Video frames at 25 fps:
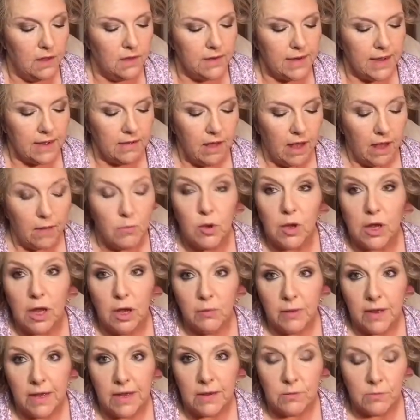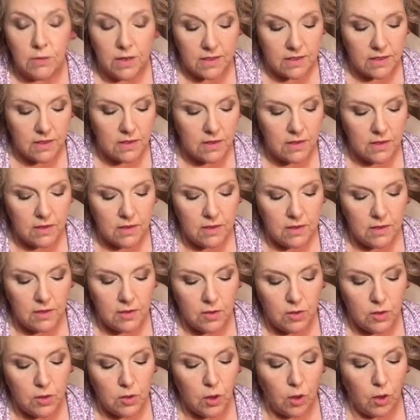Now I will go in with
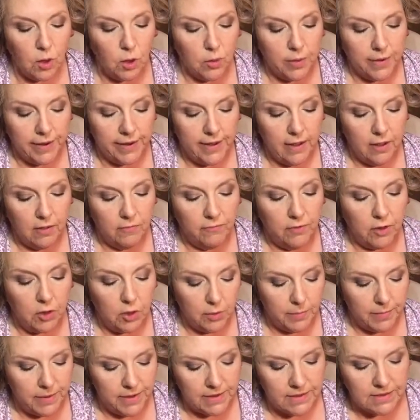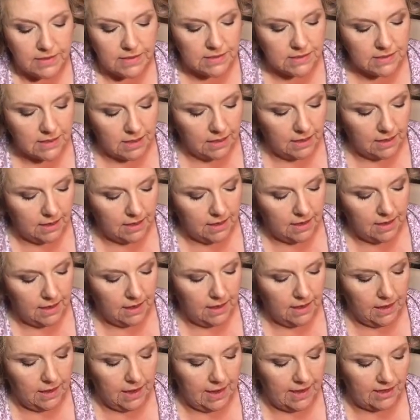L'Oreal Voluminous
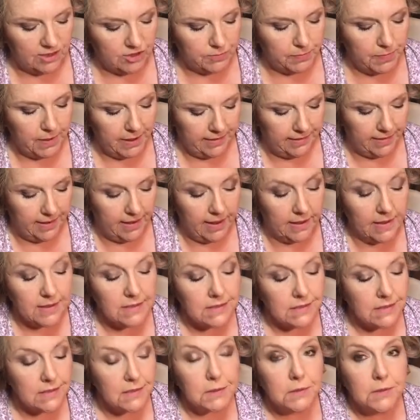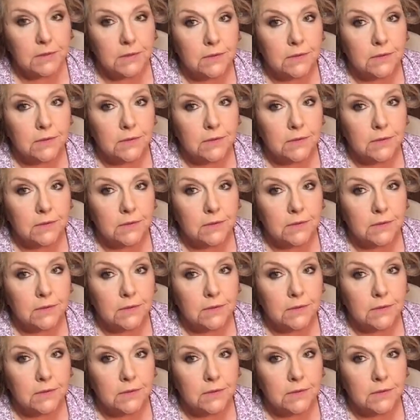Lash Paradise.